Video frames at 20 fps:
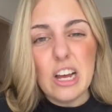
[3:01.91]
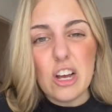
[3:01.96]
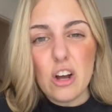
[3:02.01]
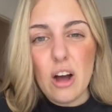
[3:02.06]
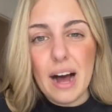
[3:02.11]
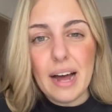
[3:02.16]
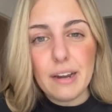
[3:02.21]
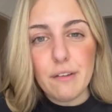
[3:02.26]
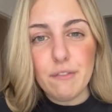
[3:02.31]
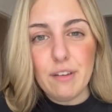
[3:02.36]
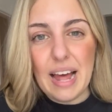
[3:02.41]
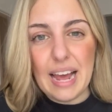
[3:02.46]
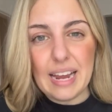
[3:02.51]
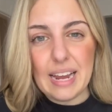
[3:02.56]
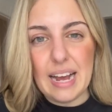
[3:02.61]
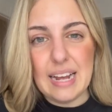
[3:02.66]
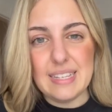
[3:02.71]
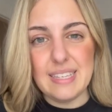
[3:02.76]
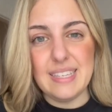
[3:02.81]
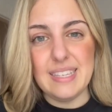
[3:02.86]
kind of
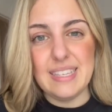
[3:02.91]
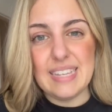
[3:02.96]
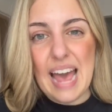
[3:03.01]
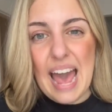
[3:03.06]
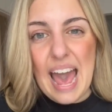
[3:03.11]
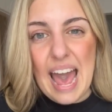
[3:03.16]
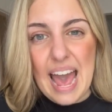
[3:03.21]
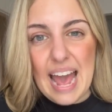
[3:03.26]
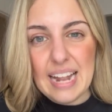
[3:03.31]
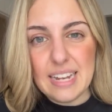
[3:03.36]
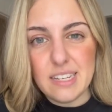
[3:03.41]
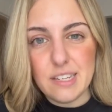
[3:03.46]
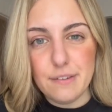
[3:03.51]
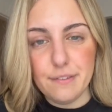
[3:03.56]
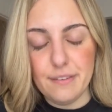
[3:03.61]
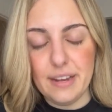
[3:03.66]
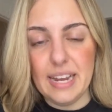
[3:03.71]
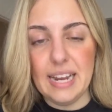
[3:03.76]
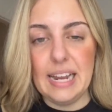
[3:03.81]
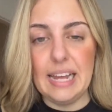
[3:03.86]
like a sand
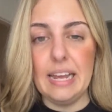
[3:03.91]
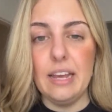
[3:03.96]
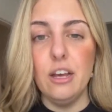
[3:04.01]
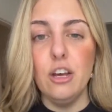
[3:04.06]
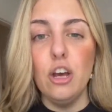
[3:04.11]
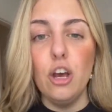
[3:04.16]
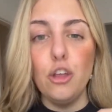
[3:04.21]
feeling.